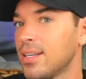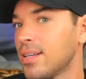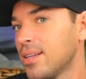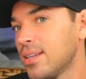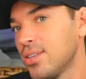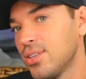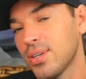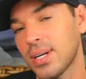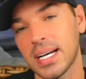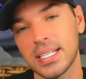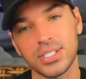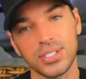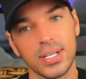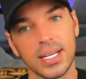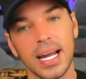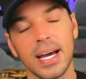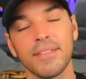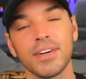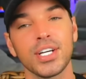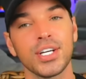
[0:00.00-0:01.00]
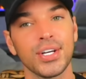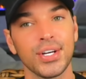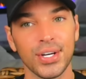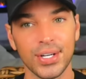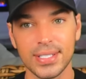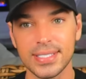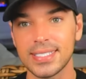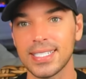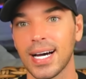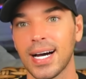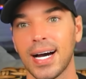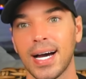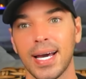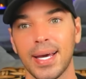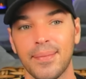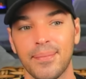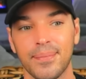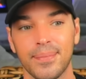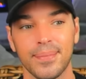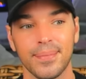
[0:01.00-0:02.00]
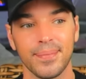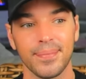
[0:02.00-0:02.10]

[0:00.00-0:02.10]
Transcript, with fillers: You guys are going to have a good time.